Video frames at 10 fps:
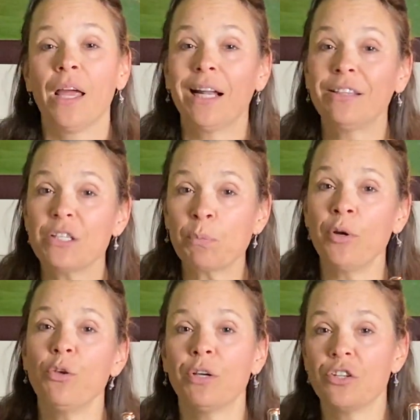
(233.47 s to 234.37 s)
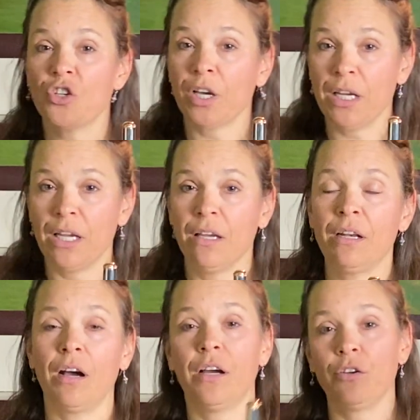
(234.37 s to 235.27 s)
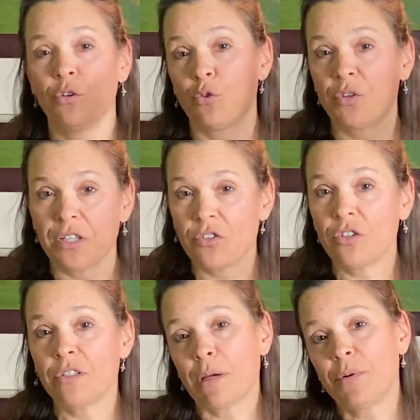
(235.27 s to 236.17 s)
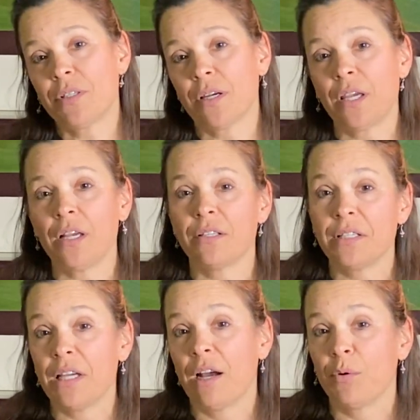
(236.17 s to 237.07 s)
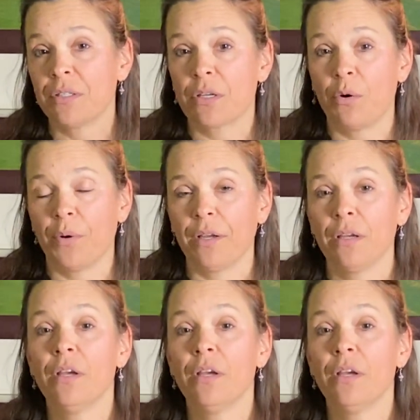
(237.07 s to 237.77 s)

At this point, you can check in on your traditional double tonguing and see how it's going.